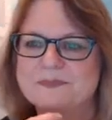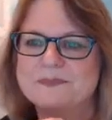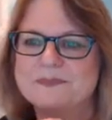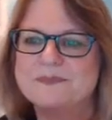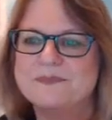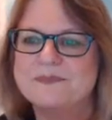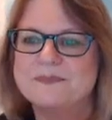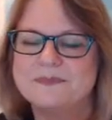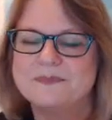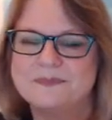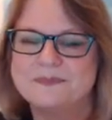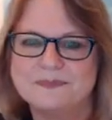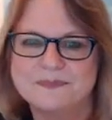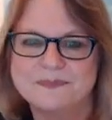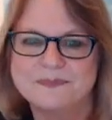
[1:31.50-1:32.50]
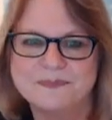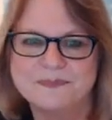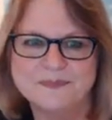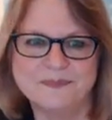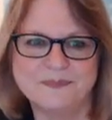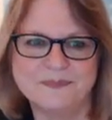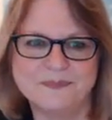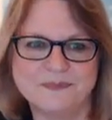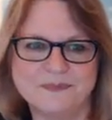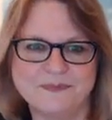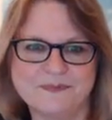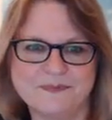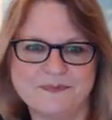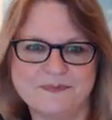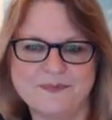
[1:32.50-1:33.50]

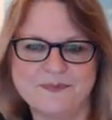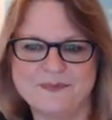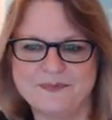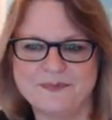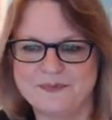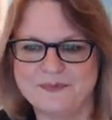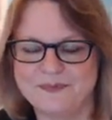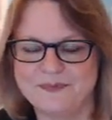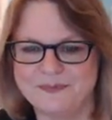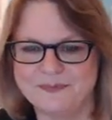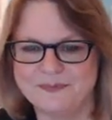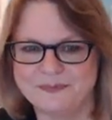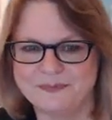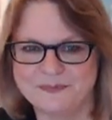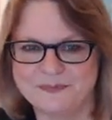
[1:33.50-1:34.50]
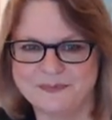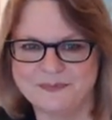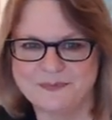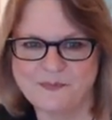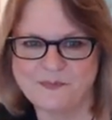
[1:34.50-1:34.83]
(silent)